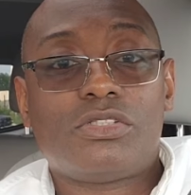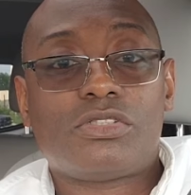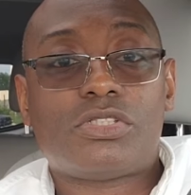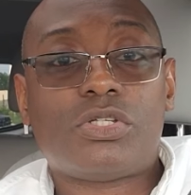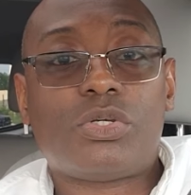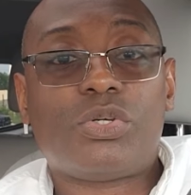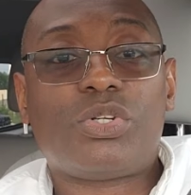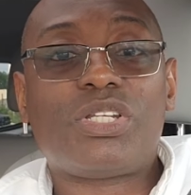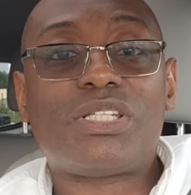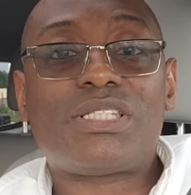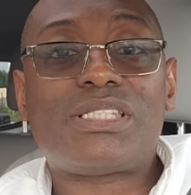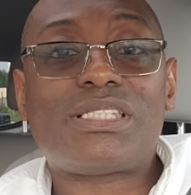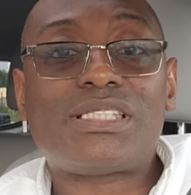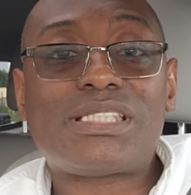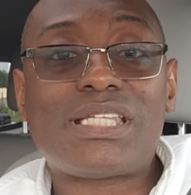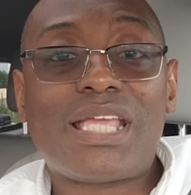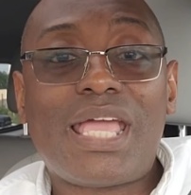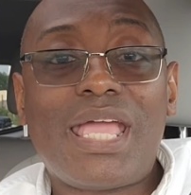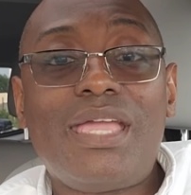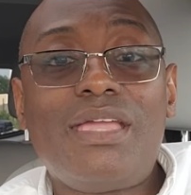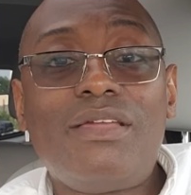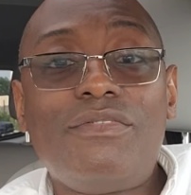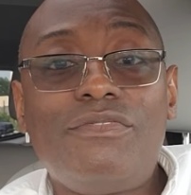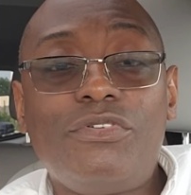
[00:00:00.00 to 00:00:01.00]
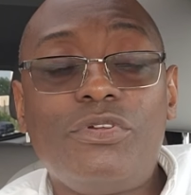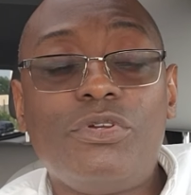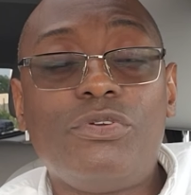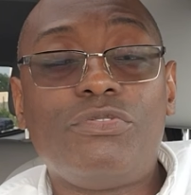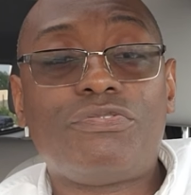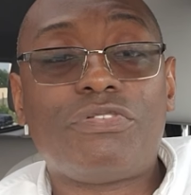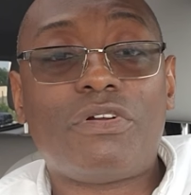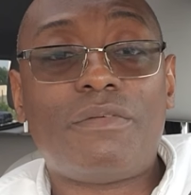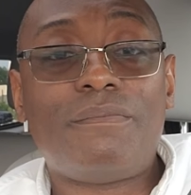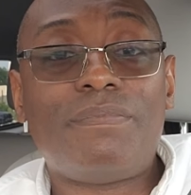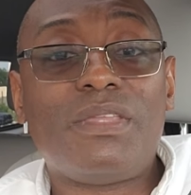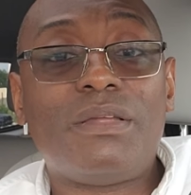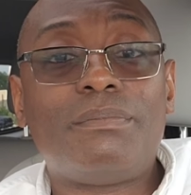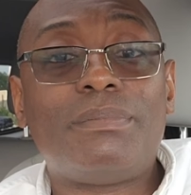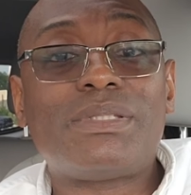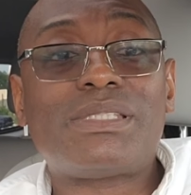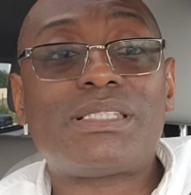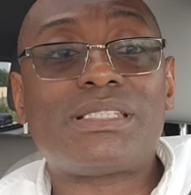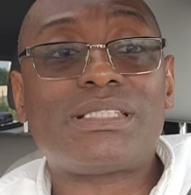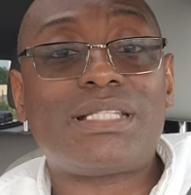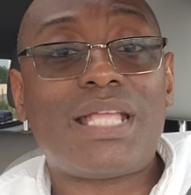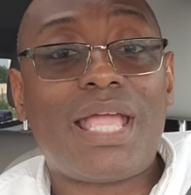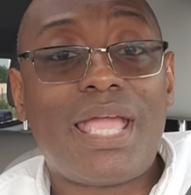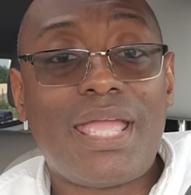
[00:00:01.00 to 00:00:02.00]
So to save you from the
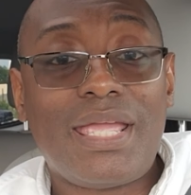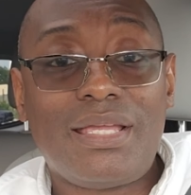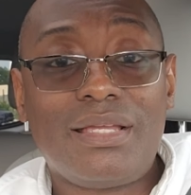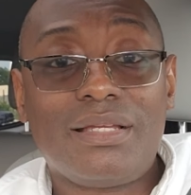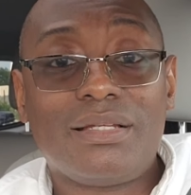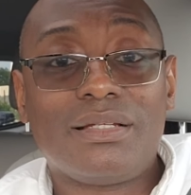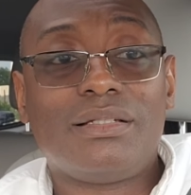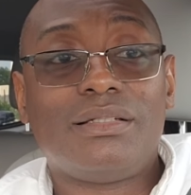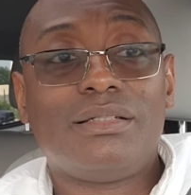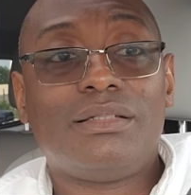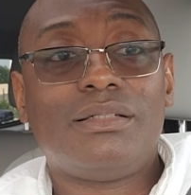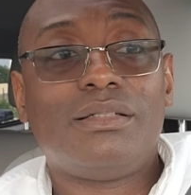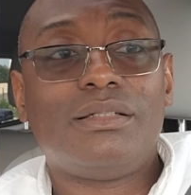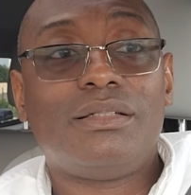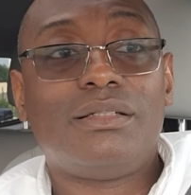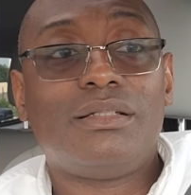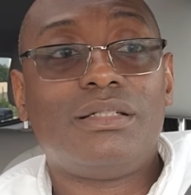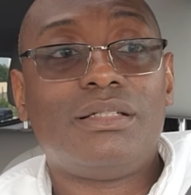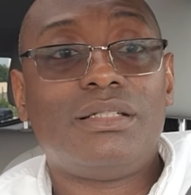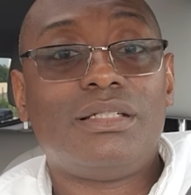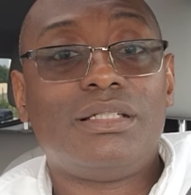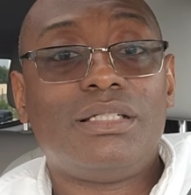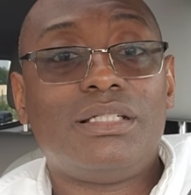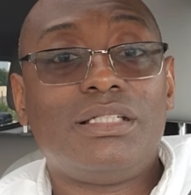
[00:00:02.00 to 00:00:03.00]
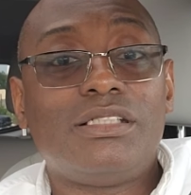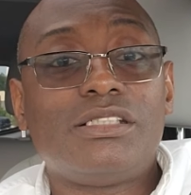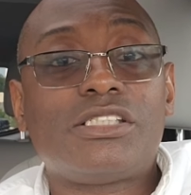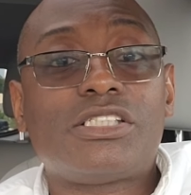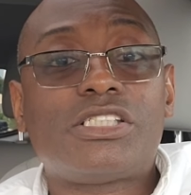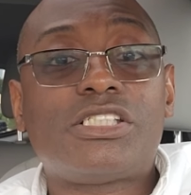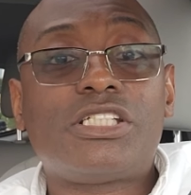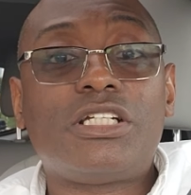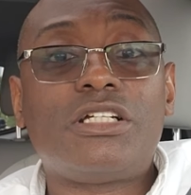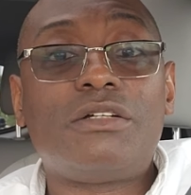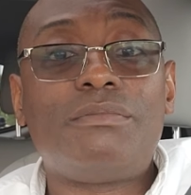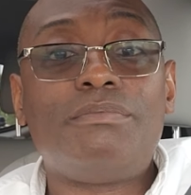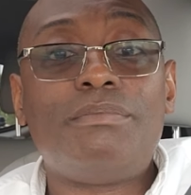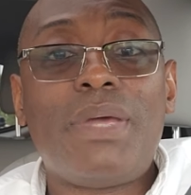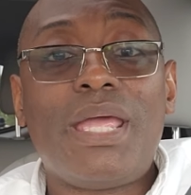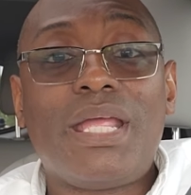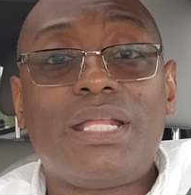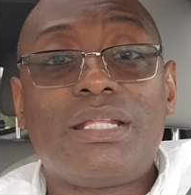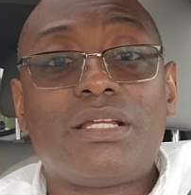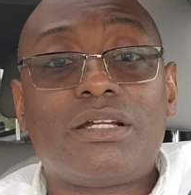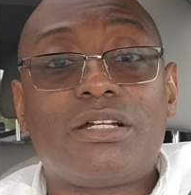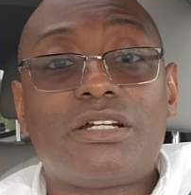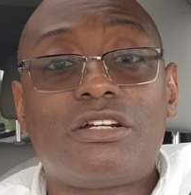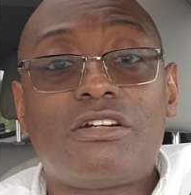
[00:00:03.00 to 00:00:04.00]
mistake, she'll
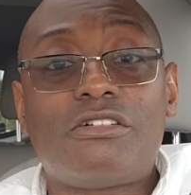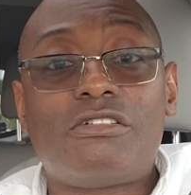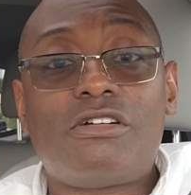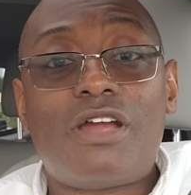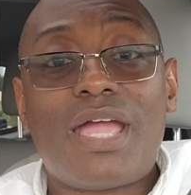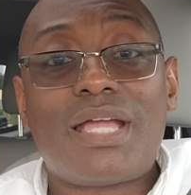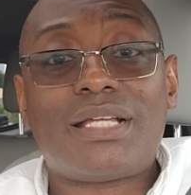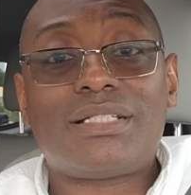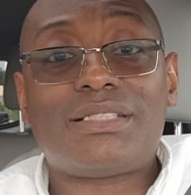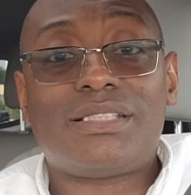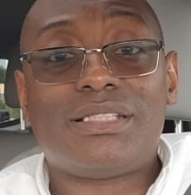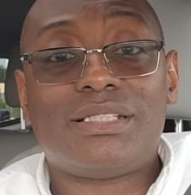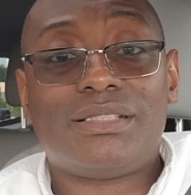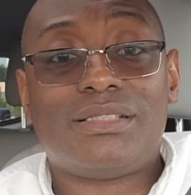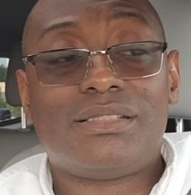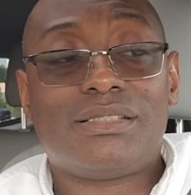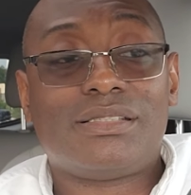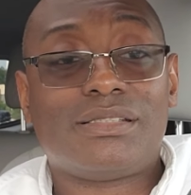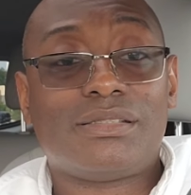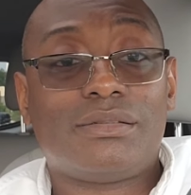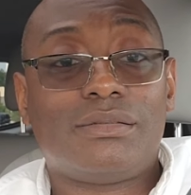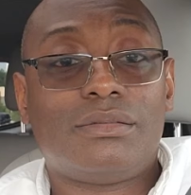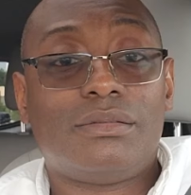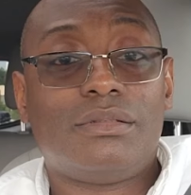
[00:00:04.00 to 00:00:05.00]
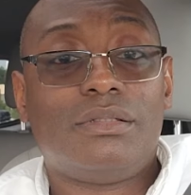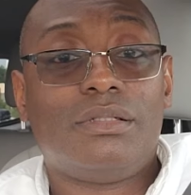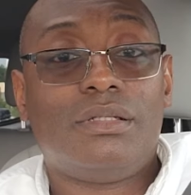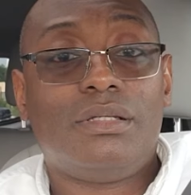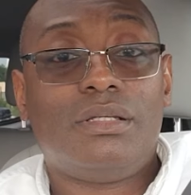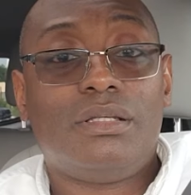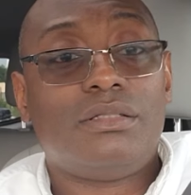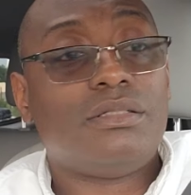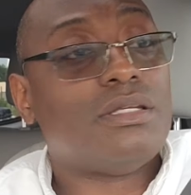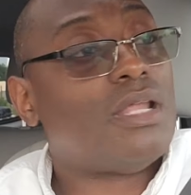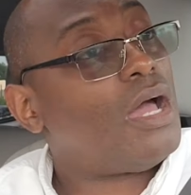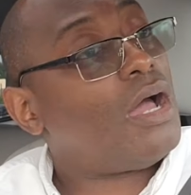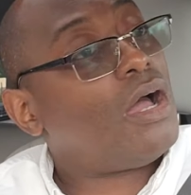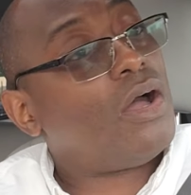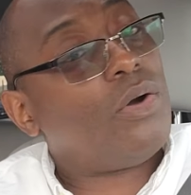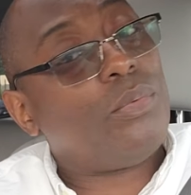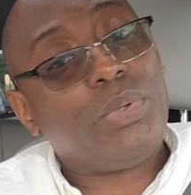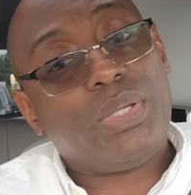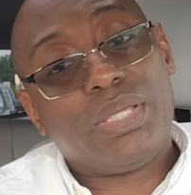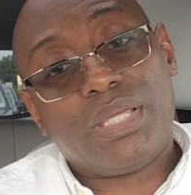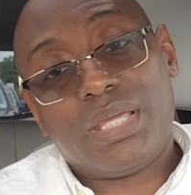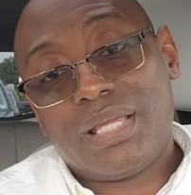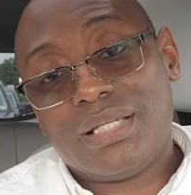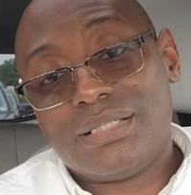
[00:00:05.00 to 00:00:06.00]
make the corrections.
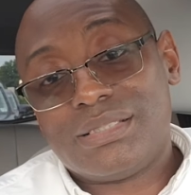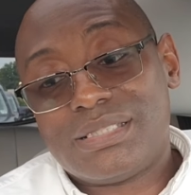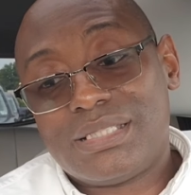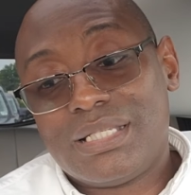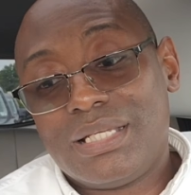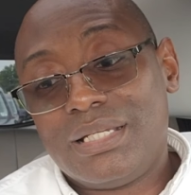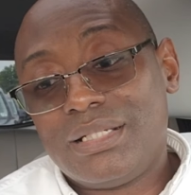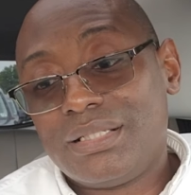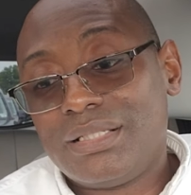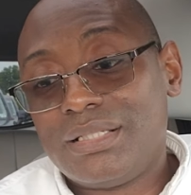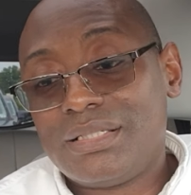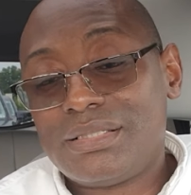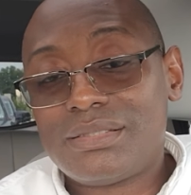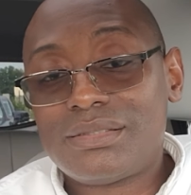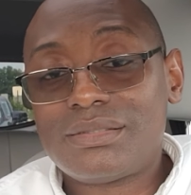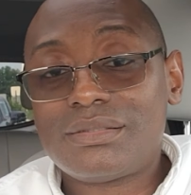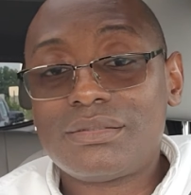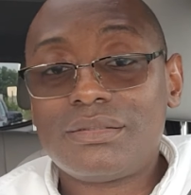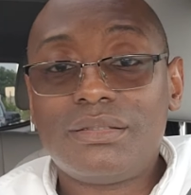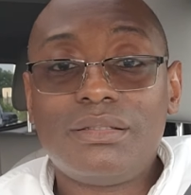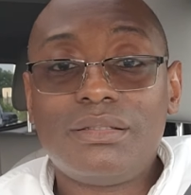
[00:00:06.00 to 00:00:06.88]
No, we can't say this.